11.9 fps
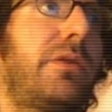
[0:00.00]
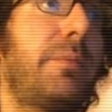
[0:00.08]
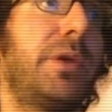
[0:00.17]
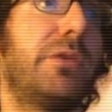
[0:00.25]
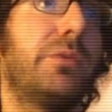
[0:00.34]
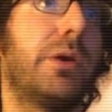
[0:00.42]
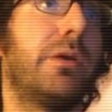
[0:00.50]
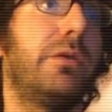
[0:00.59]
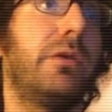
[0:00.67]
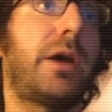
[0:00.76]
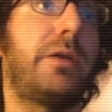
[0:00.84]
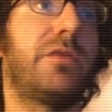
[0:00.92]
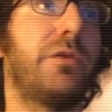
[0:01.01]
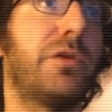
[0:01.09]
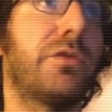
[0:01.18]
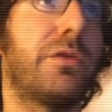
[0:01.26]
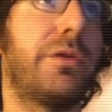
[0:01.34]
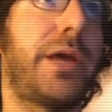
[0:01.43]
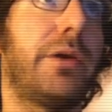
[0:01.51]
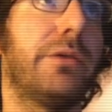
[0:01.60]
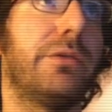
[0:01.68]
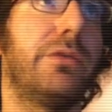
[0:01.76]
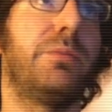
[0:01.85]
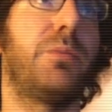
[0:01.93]
that means we can do kind of traditional
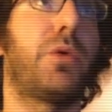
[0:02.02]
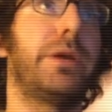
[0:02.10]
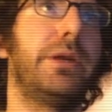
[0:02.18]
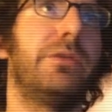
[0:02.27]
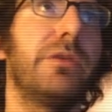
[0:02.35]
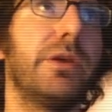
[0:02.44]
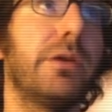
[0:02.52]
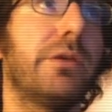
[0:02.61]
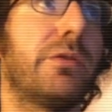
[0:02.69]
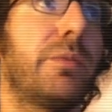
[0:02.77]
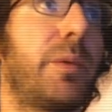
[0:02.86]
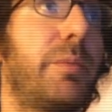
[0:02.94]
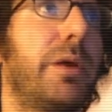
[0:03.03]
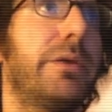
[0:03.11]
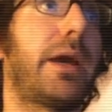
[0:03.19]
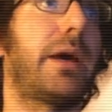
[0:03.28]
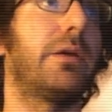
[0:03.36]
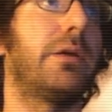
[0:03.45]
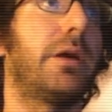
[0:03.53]
analysis more easily. And so we've been building out a